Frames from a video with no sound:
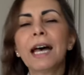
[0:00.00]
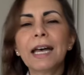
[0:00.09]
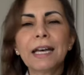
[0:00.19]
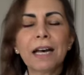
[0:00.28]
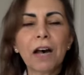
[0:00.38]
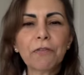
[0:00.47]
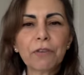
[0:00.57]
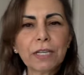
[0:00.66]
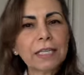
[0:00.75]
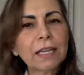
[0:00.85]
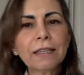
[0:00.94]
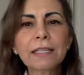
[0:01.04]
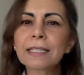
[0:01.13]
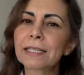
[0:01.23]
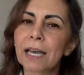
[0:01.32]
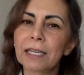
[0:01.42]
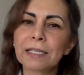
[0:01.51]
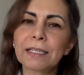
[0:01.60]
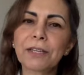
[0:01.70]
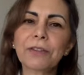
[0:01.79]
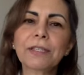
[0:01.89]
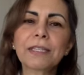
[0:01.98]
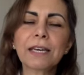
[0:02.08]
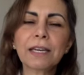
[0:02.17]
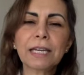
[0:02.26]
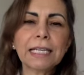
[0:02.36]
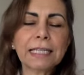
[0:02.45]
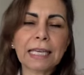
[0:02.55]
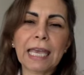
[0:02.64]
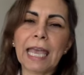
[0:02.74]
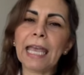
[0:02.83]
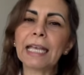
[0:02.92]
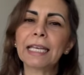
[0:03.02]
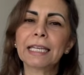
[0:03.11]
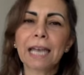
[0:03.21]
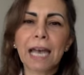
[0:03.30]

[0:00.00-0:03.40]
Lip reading: I've already done the sun, so the sun is a king